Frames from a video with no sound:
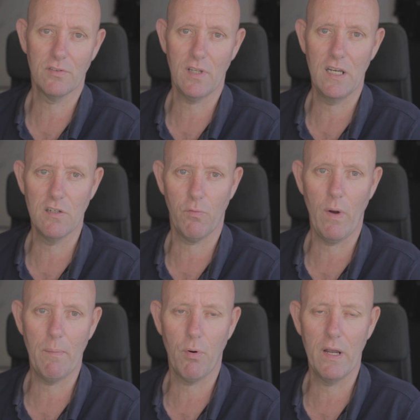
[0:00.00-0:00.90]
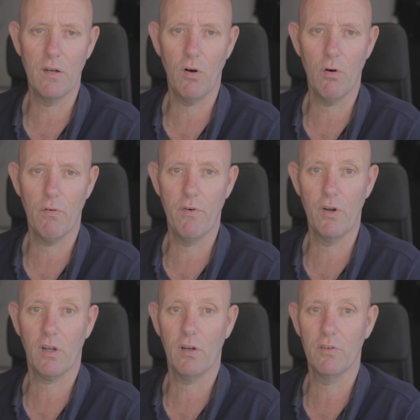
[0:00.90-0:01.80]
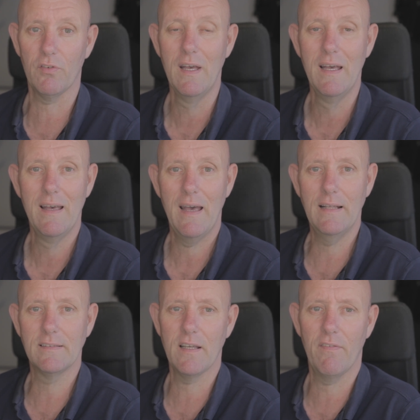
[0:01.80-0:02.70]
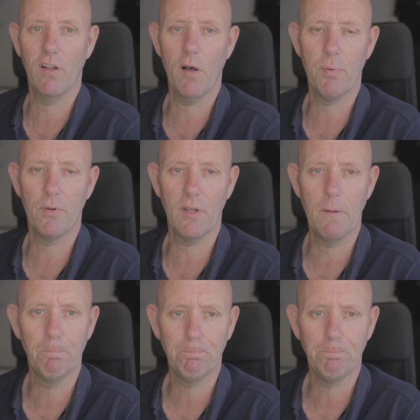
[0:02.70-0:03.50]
stage of wet brain or Wernicke's encephalopathy.